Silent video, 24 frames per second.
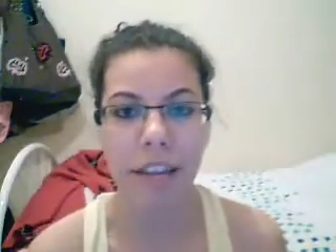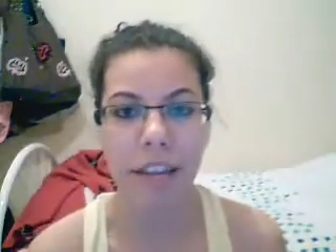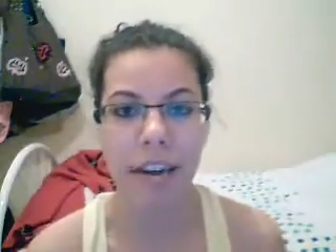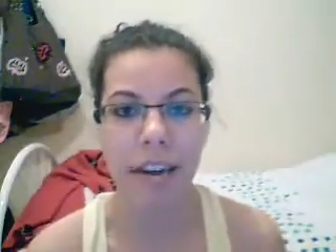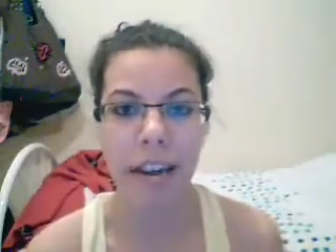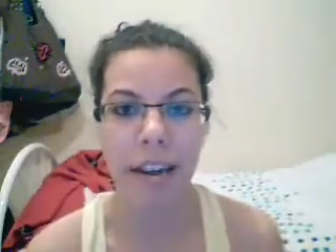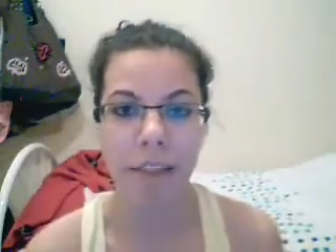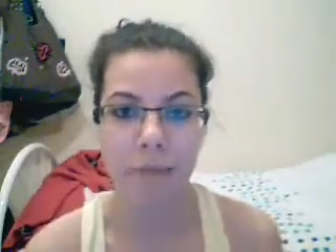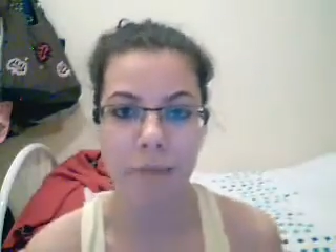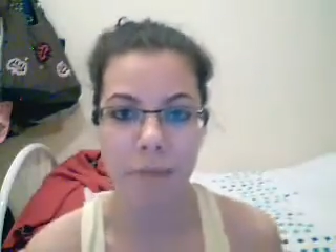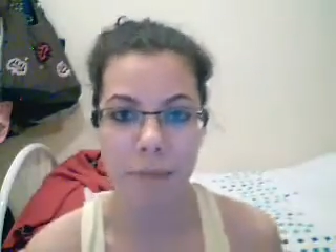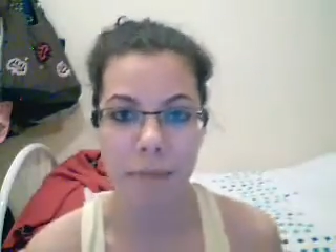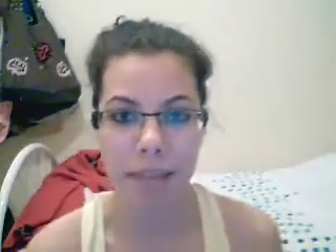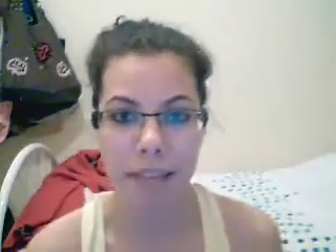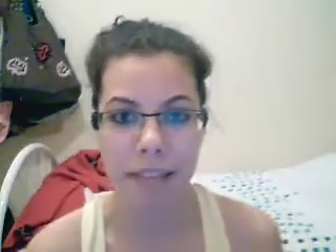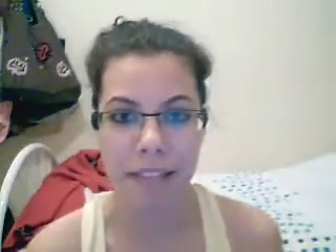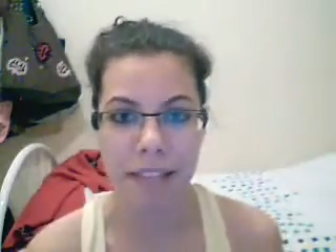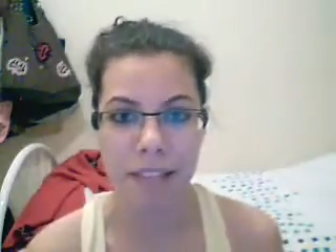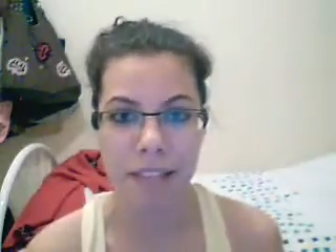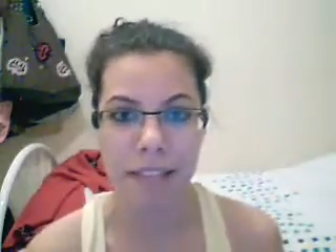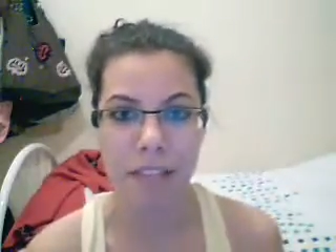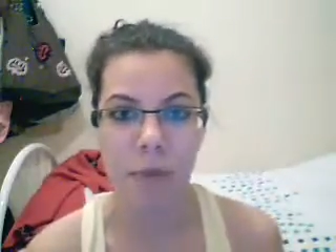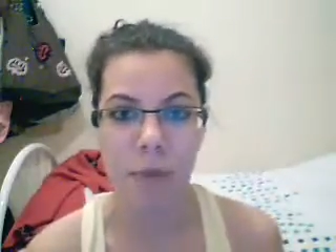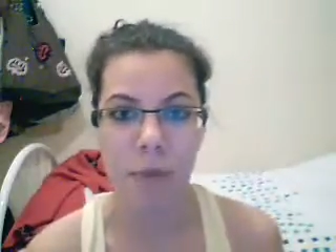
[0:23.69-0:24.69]
and I
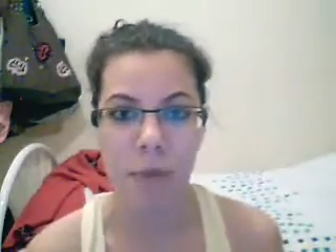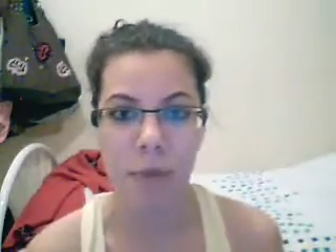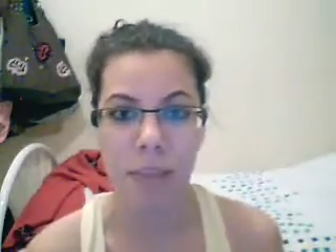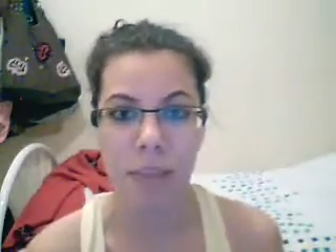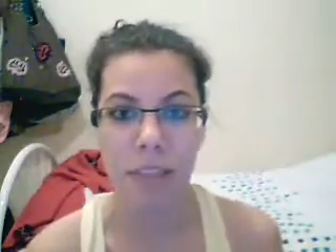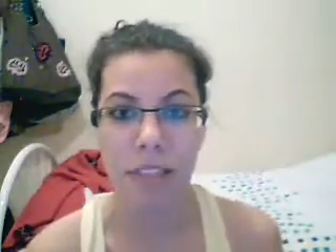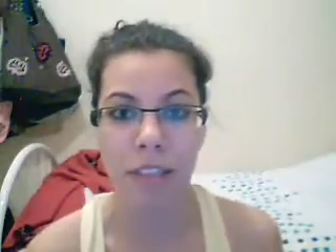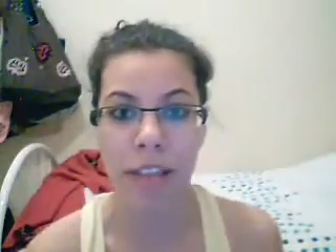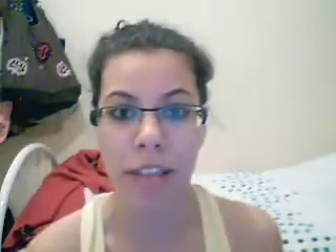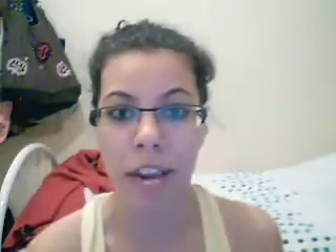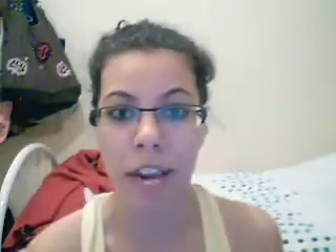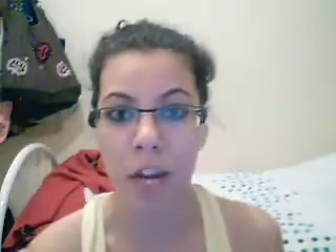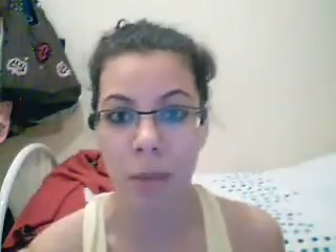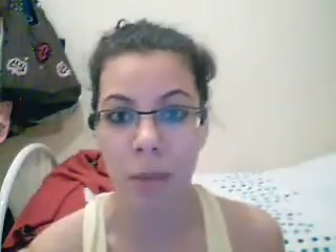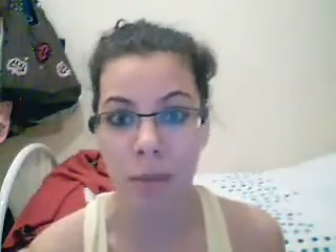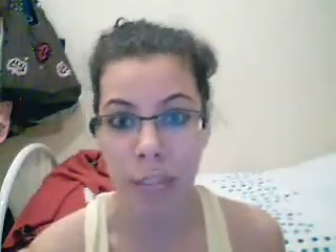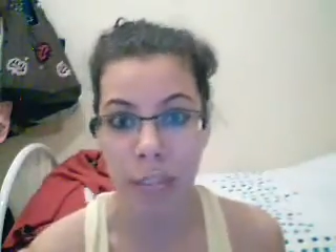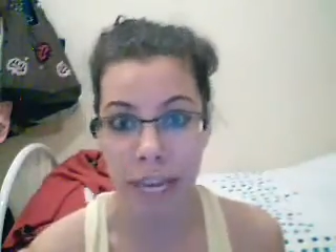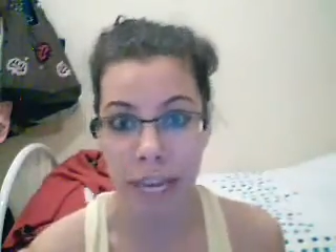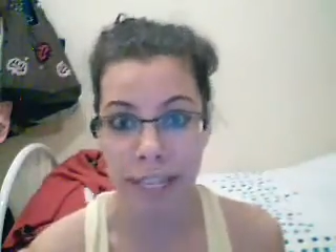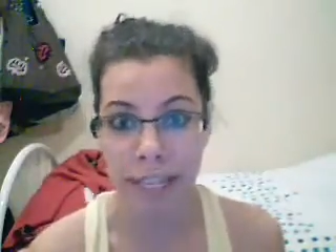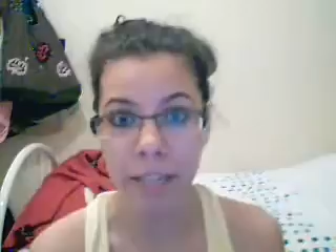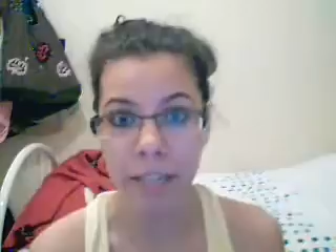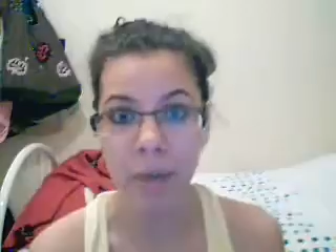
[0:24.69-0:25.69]
mixed it with the aloe
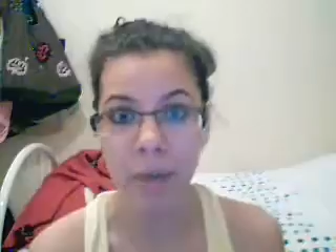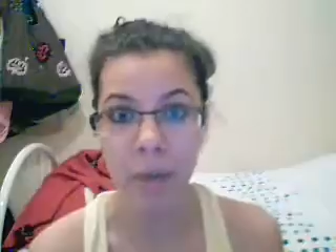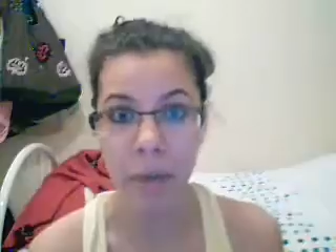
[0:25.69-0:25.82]
jelly,